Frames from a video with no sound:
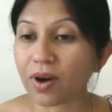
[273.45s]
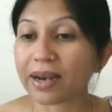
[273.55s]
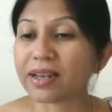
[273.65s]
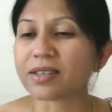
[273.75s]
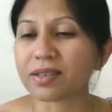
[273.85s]

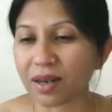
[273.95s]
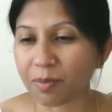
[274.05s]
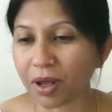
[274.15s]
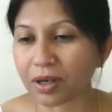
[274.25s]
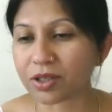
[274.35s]

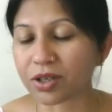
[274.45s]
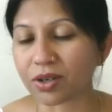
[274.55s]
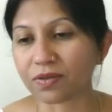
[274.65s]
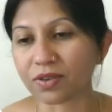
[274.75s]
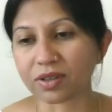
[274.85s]
additional
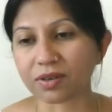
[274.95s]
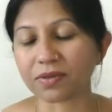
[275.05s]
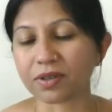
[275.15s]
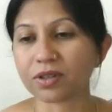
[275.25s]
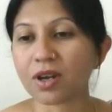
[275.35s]
polishing of the
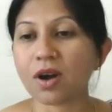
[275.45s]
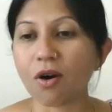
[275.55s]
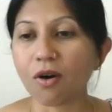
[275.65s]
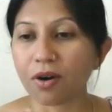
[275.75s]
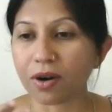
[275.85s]
surface,
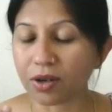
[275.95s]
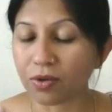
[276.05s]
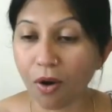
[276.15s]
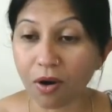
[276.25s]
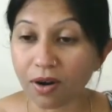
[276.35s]
or
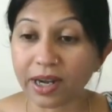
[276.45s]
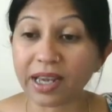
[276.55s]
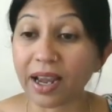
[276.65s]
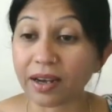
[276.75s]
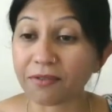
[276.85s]
you
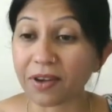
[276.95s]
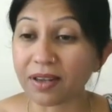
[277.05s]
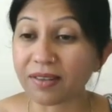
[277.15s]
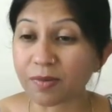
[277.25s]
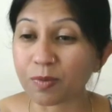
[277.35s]
already get a
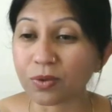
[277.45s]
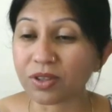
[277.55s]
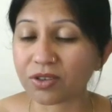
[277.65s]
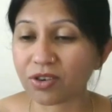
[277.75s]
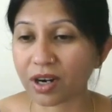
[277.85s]
very
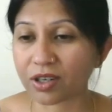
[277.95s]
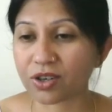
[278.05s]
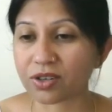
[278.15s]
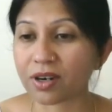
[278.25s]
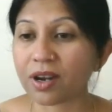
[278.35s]
smooth
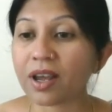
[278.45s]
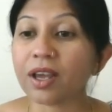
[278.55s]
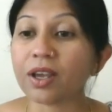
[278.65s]
structure.